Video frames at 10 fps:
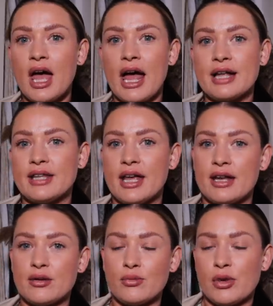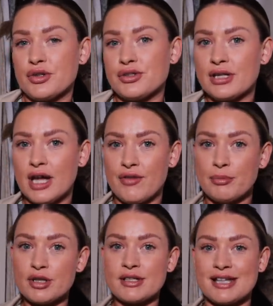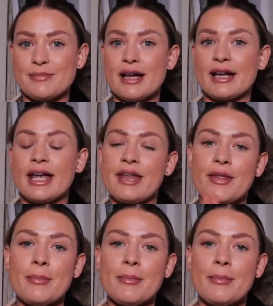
and then we also now have the plus size market.